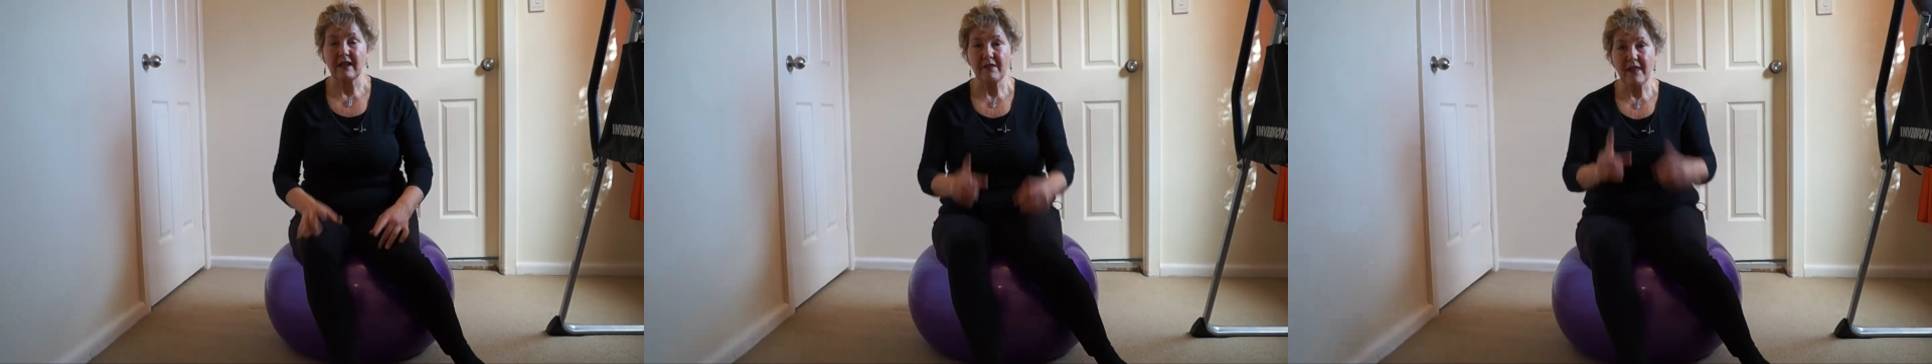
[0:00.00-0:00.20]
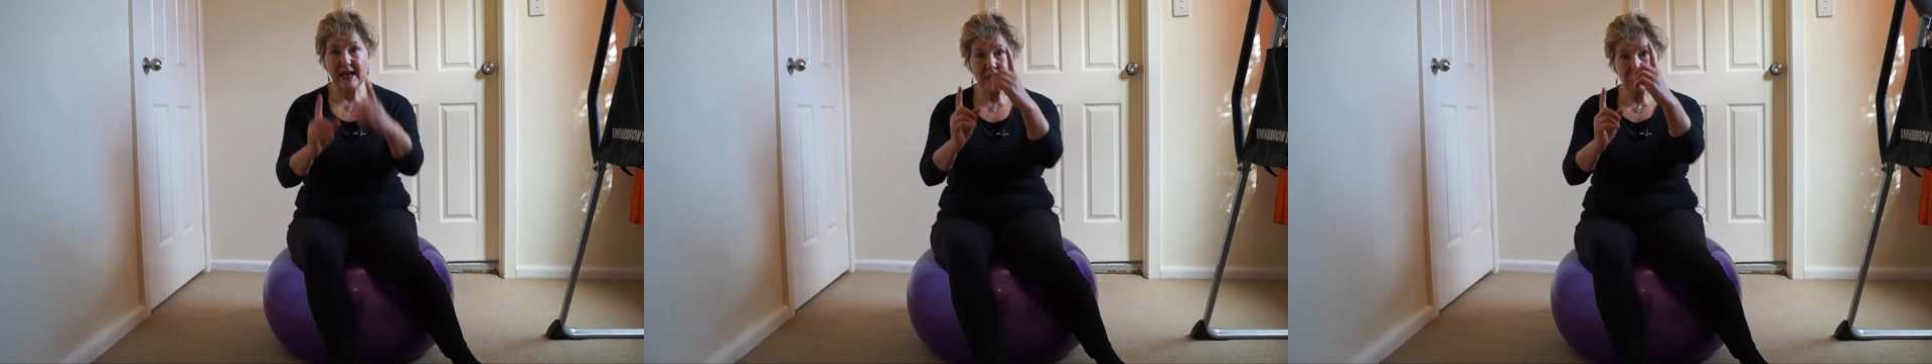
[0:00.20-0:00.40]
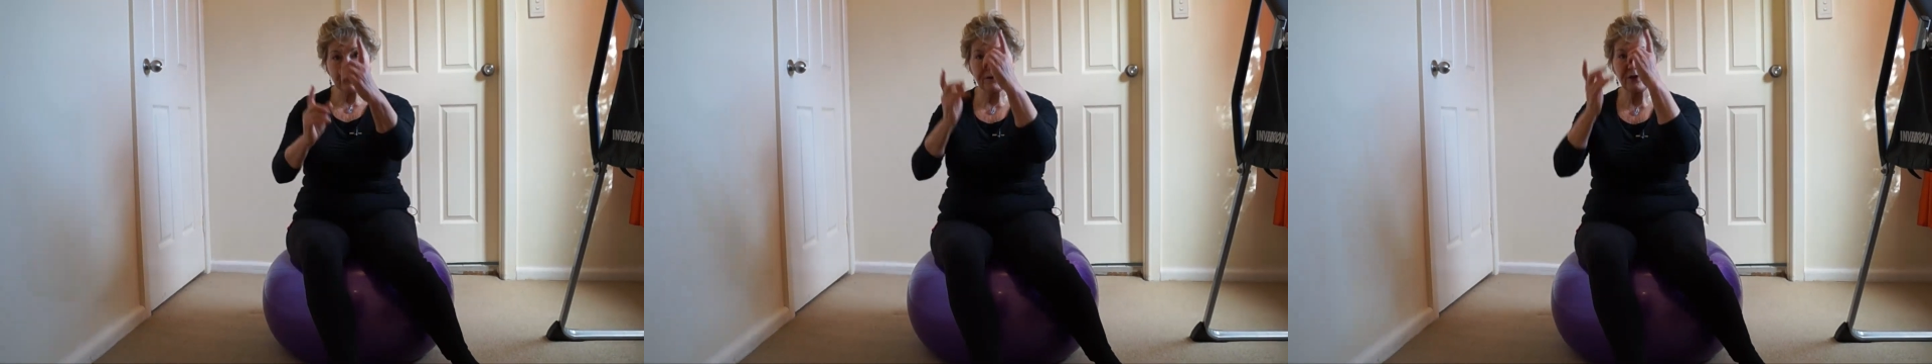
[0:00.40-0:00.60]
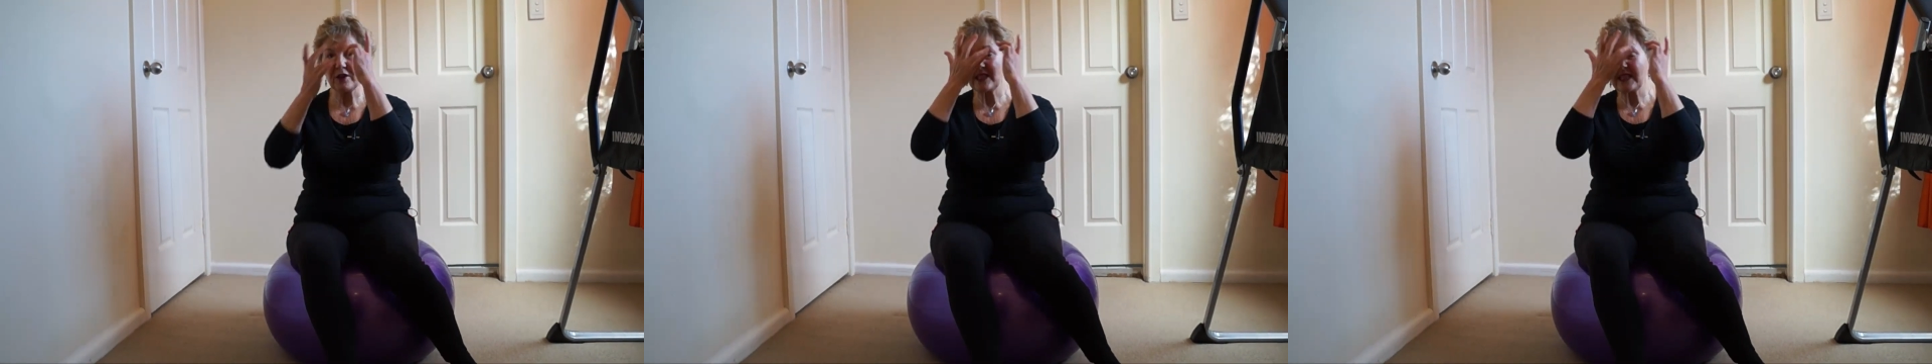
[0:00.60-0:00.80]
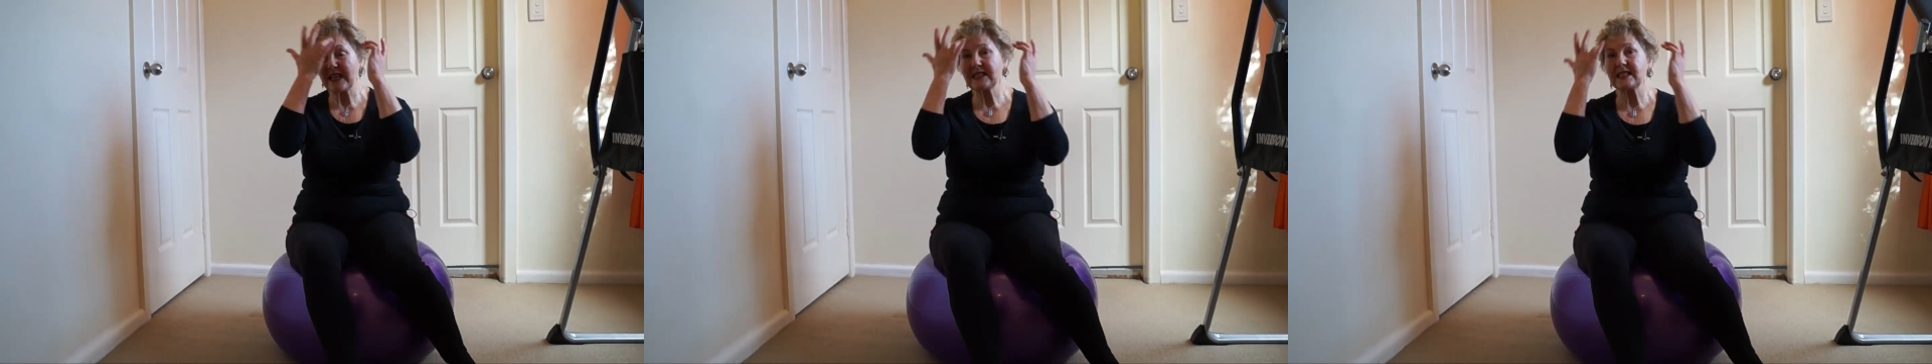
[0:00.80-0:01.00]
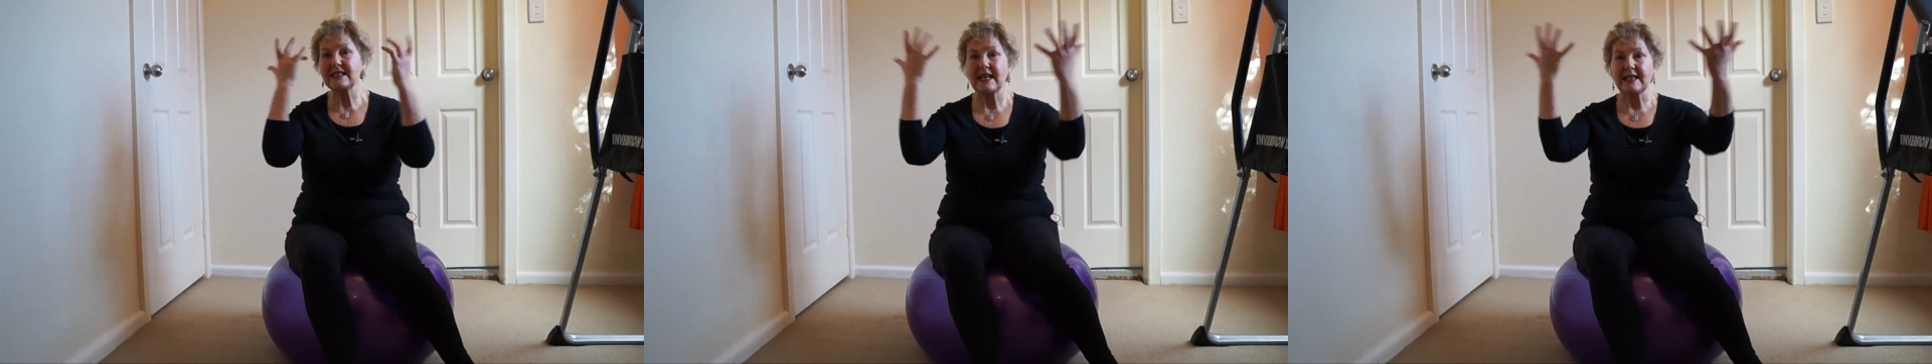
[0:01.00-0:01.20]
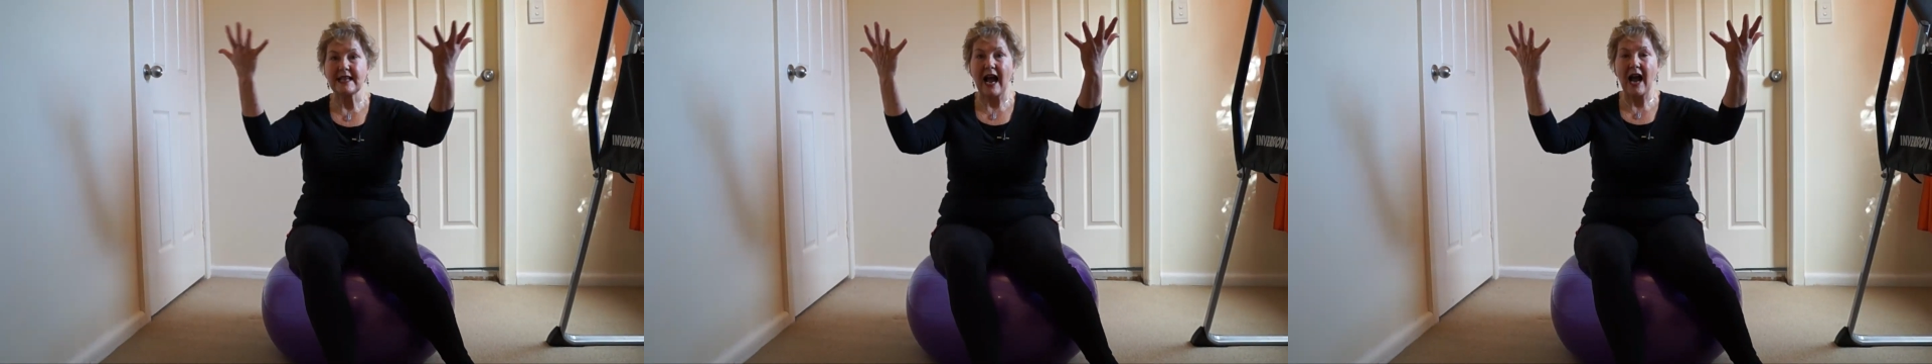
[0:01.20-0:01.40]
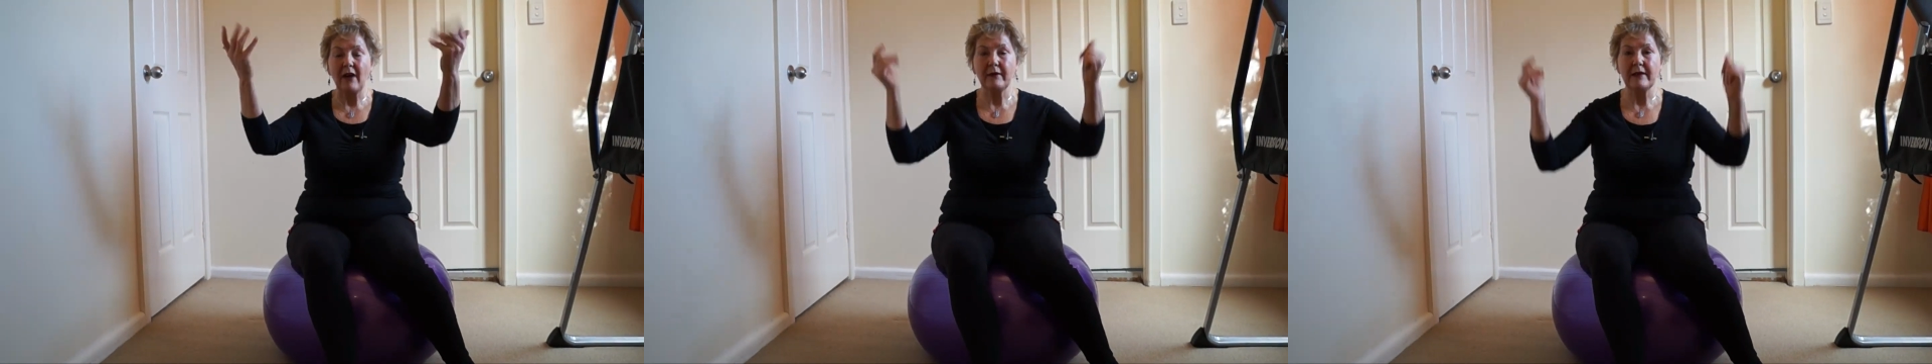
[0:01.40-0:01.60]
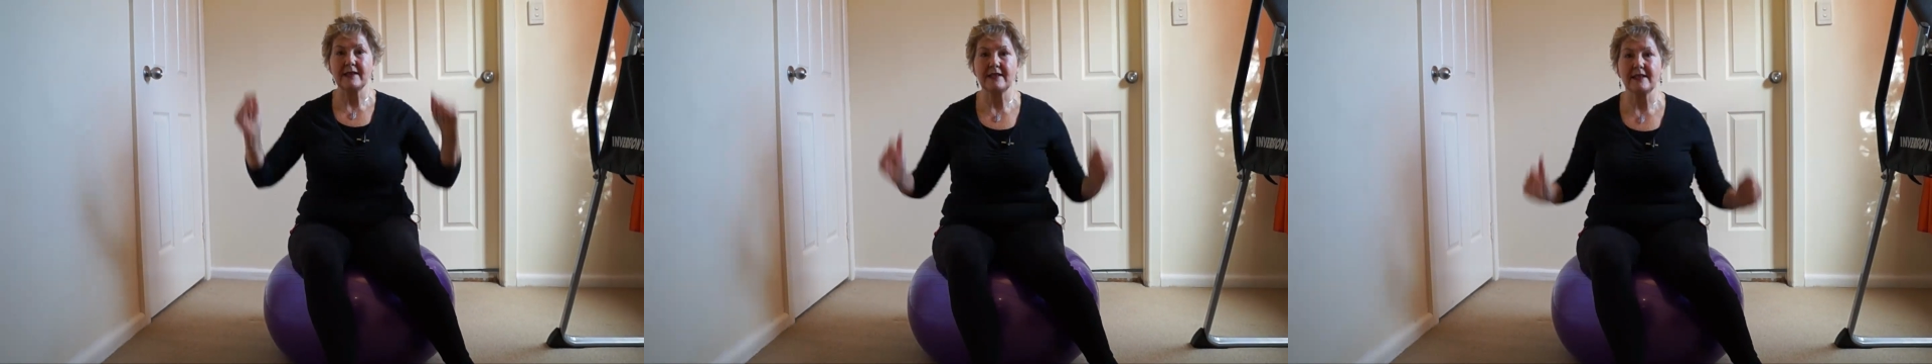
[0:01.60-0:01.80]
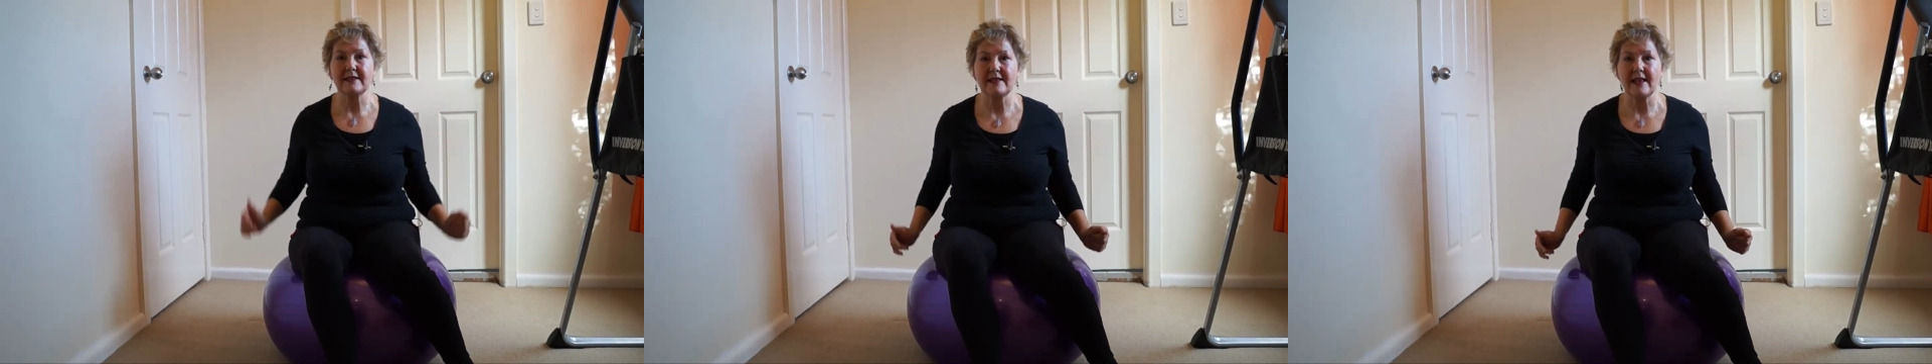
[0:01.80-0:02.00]
That is your first exercise. How
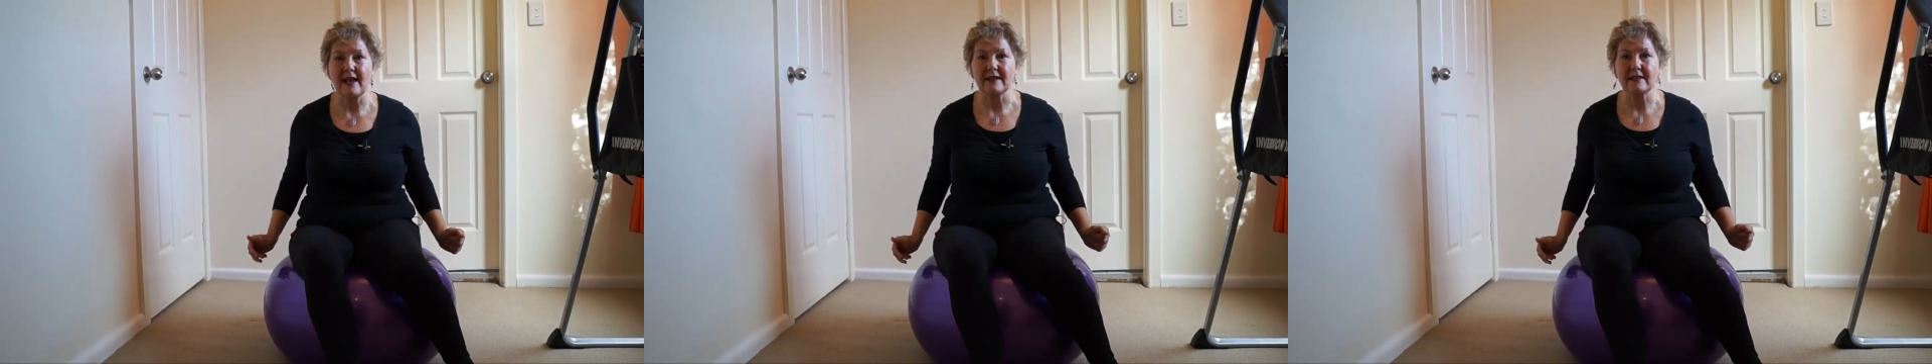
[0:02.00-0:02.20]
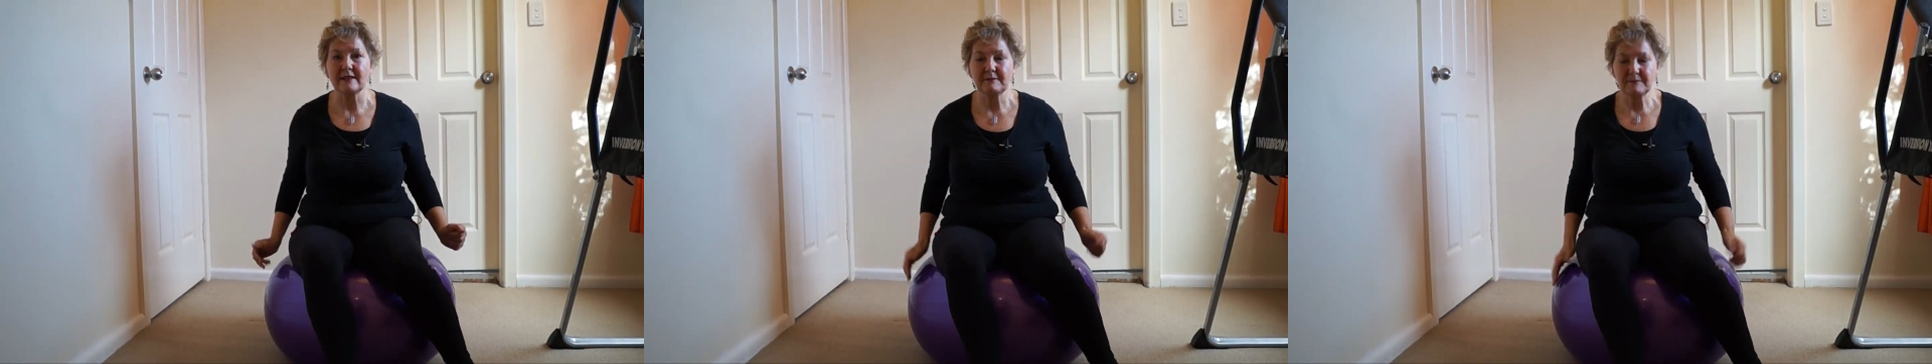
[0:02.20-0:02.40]
easy is that?